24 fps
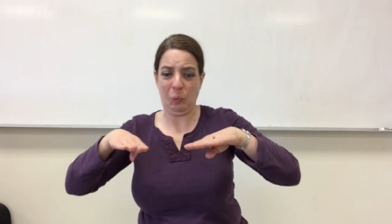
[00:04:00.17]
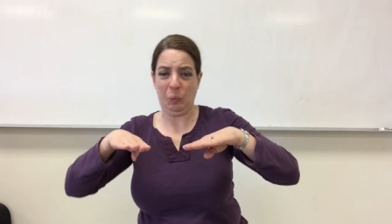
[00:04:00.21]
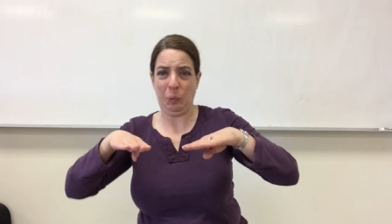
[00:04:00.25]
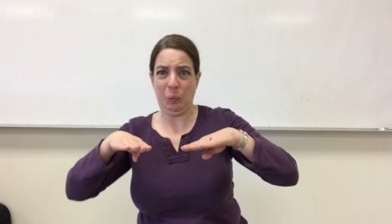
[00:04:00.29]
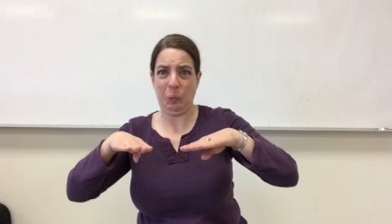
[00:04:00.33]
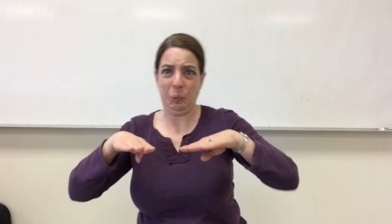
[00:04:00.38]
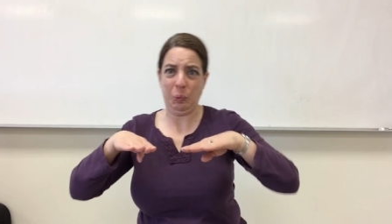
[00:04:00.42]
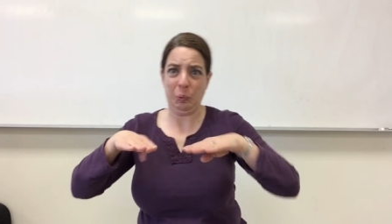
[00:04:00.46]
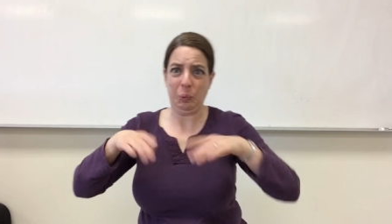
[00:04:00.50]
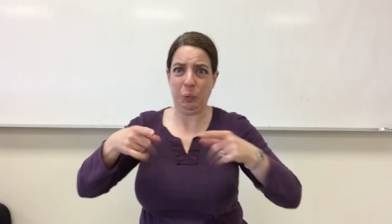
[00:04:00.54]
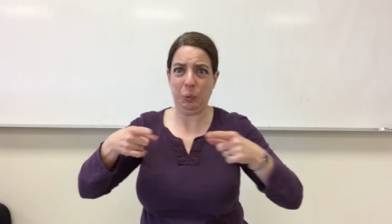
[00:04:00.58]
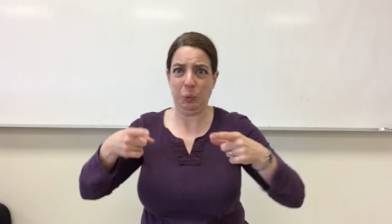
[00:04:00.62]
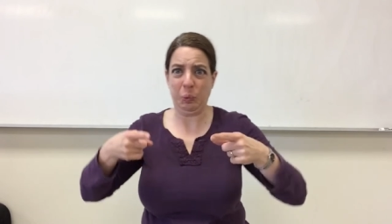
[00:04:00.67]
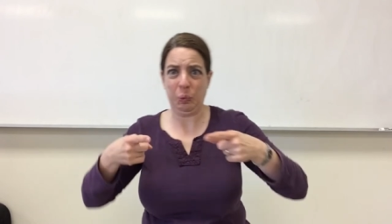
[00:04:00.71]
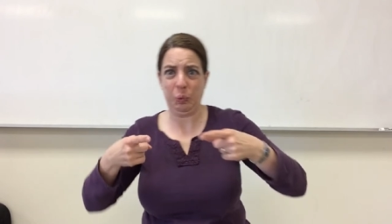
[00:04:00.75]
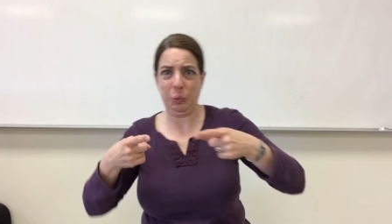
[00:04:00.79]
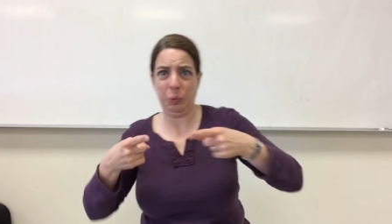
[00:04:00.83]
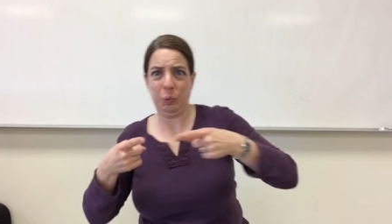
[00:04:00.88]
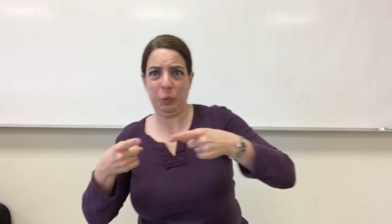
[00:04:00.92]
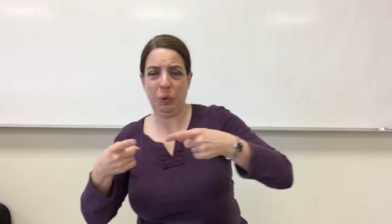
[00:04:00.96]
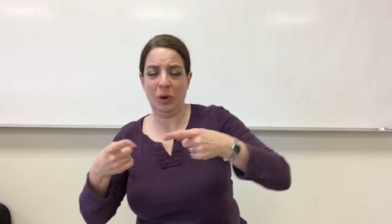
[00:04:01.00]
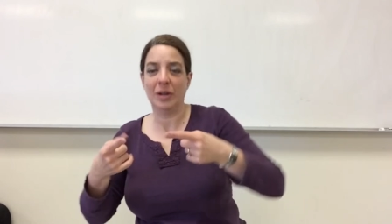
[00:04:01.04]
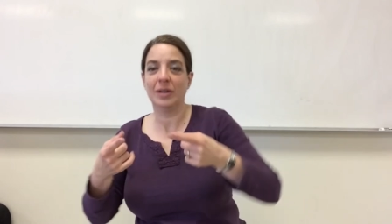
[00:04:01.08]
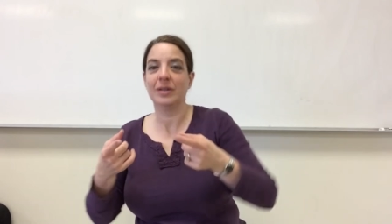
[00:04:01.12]
you're trying to move,
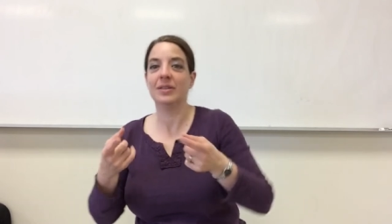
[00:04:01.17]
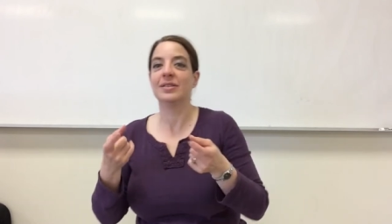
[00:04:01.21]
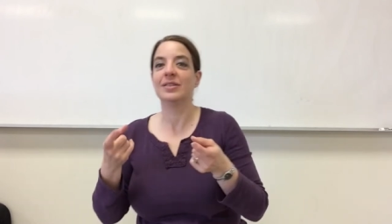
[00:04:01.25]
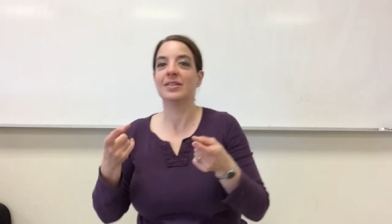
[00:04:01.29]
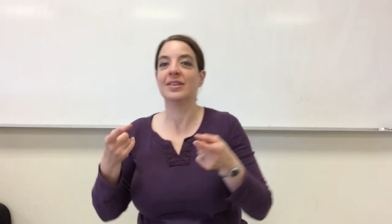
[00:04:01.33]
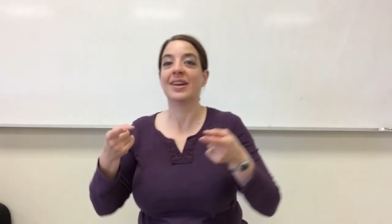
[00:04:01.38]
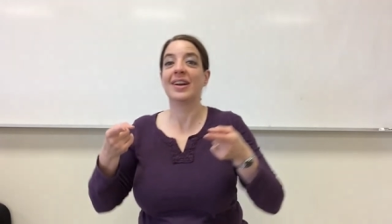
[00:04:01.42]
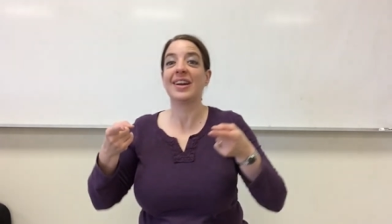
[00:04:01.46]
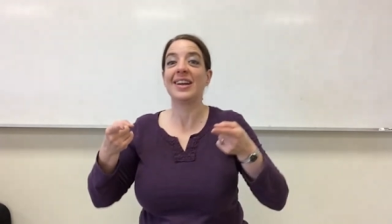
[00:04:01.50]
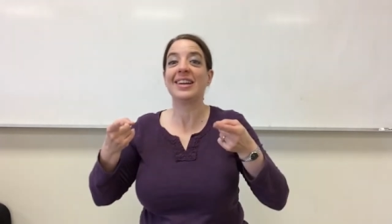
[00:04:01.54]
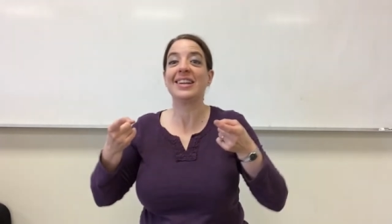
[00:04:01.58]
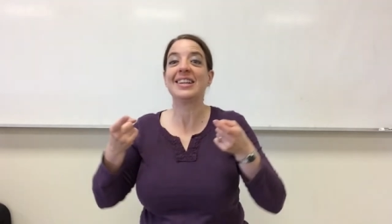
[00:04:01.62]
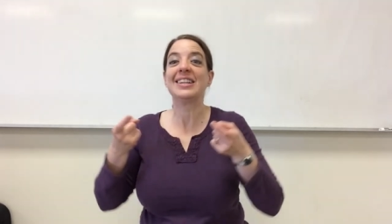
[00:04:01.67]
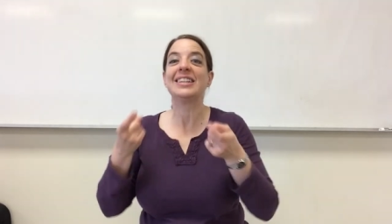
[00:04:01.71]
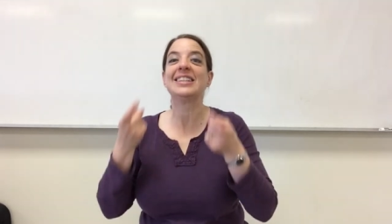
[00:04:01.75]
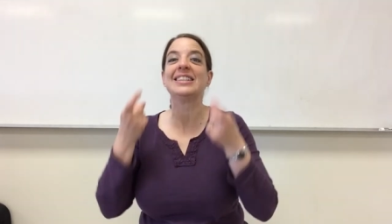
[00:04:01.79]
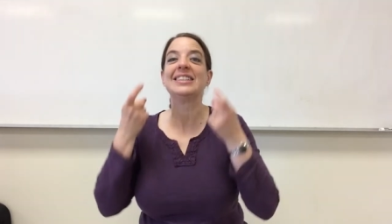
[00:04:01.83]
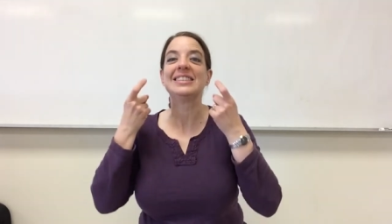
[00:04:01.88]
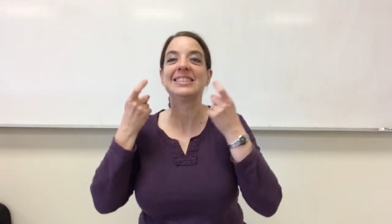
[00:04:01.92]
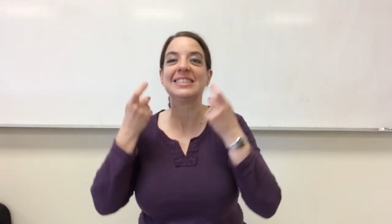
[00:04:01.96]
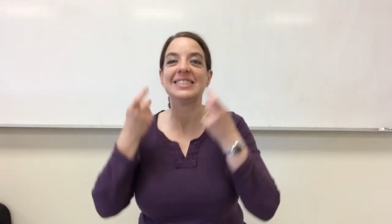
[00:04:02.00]
you're trying to snowplow.